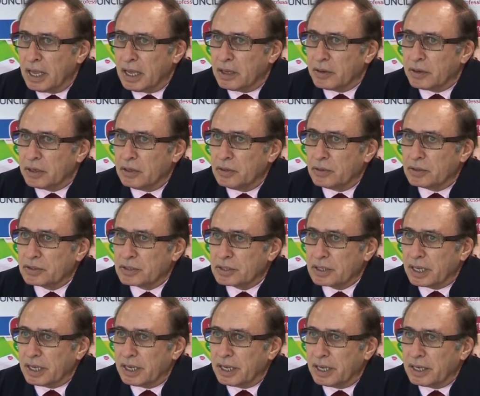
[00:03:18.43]
It looks
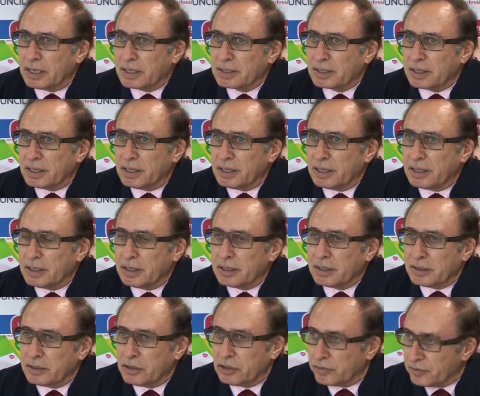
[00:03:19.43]
at
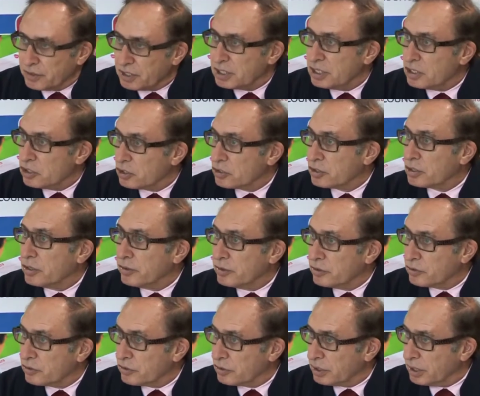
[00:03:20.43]
novice teachers going
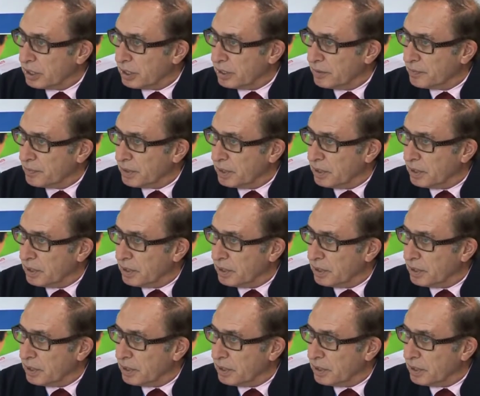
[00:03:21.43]
through their